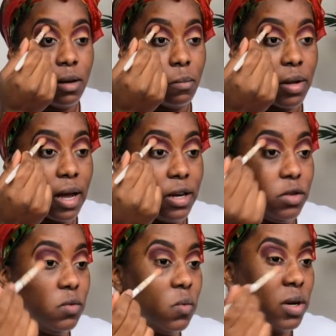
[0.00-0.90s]
but I
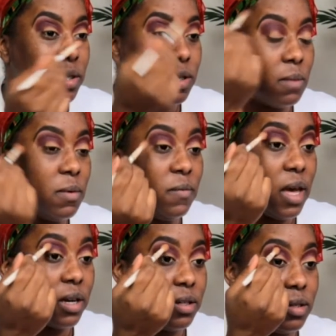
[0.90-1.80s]
do want some of
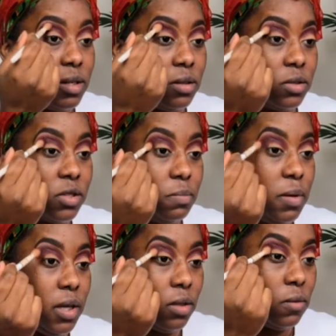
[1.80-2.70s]
that concealer to
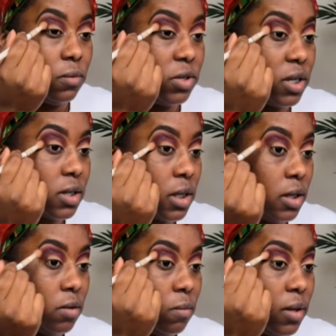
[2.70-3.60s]
peek through just a
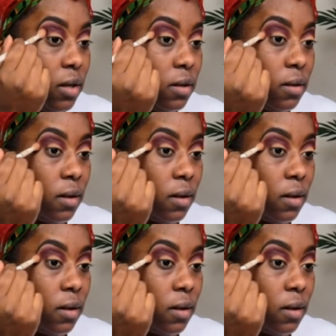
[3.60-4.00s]
little bit.